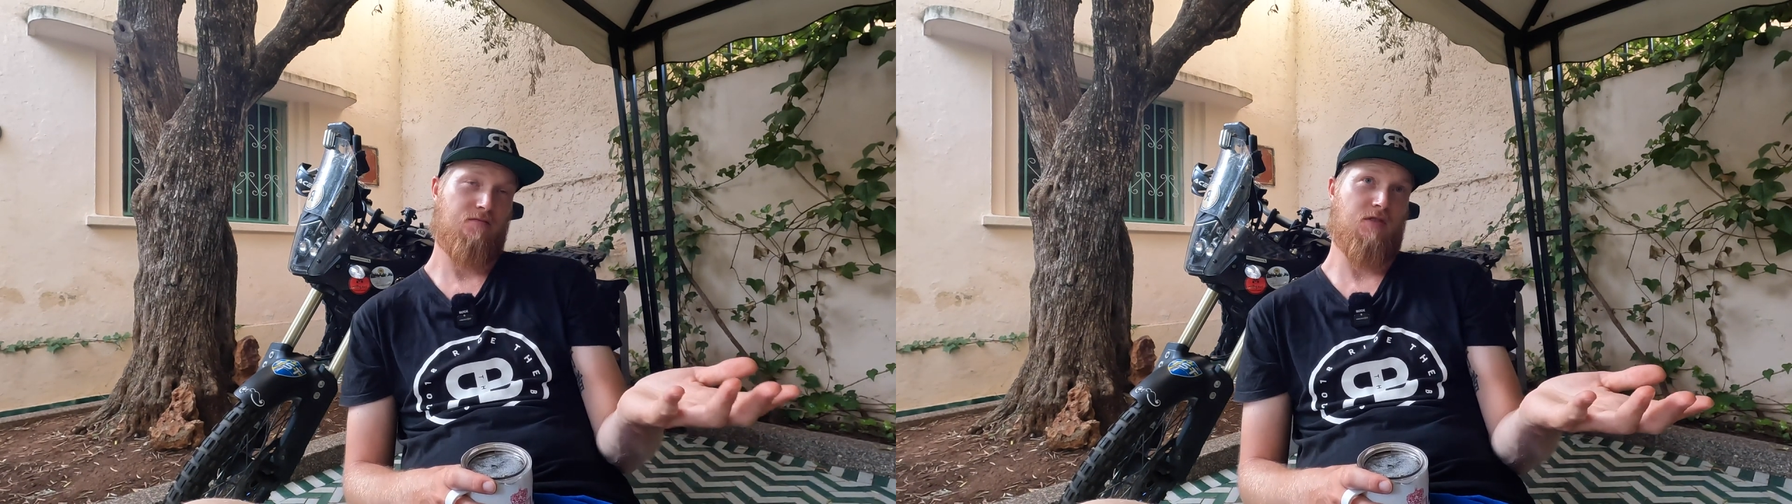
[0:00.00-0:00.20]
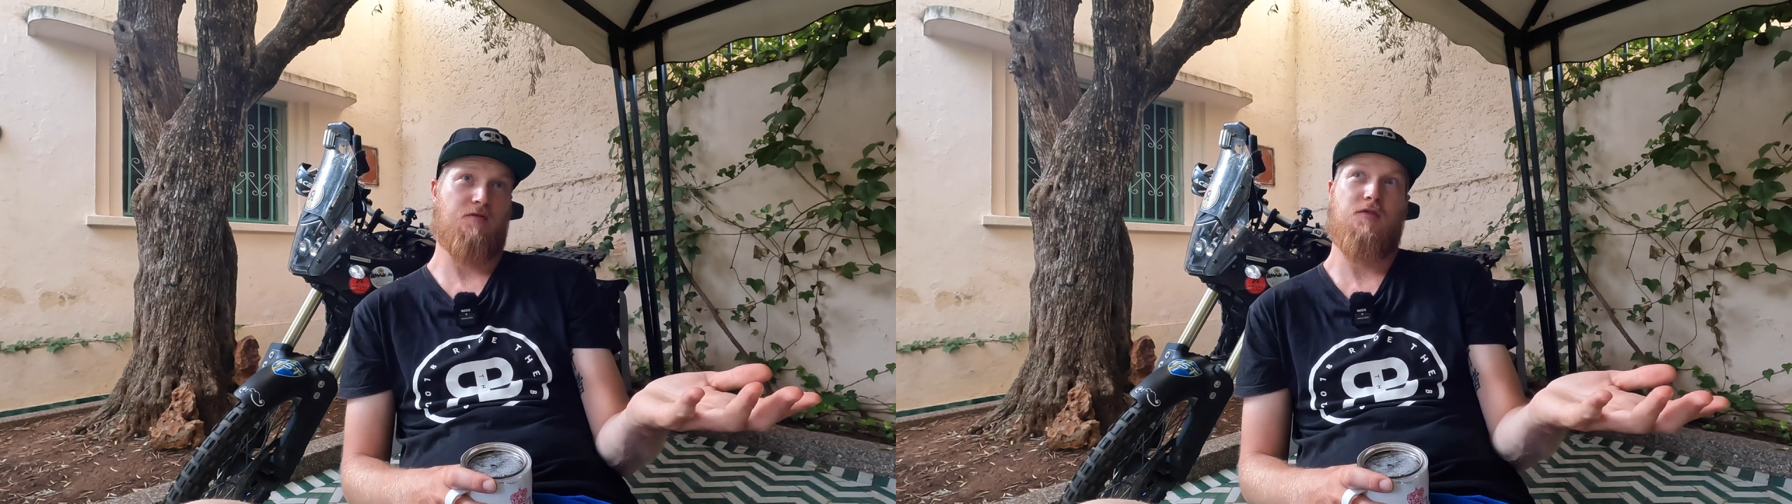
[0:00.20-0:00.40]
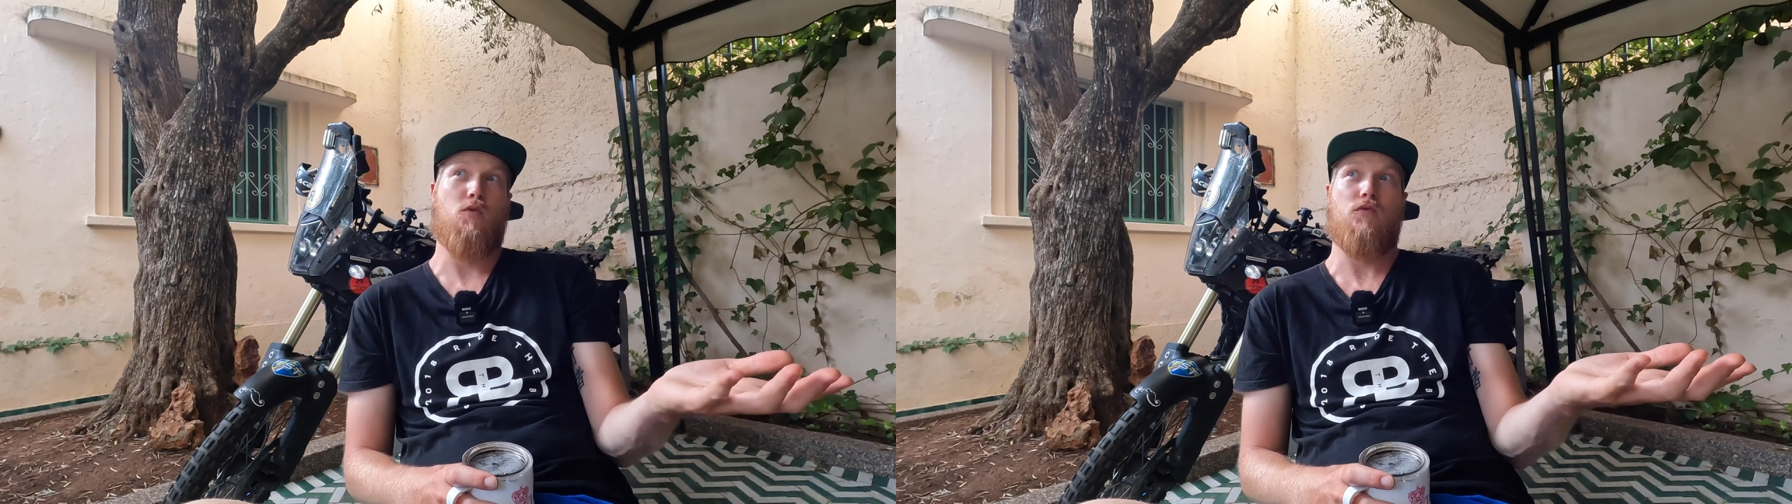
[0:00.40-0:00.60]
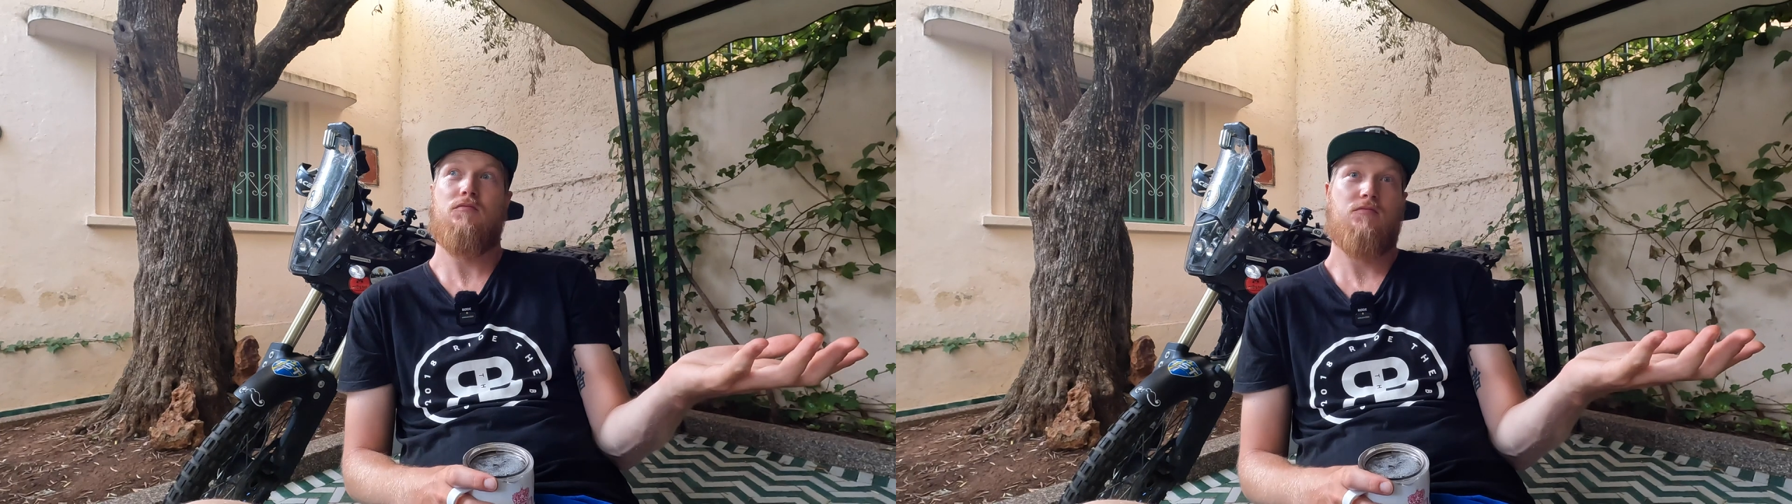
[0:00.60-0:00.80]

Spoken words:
the phone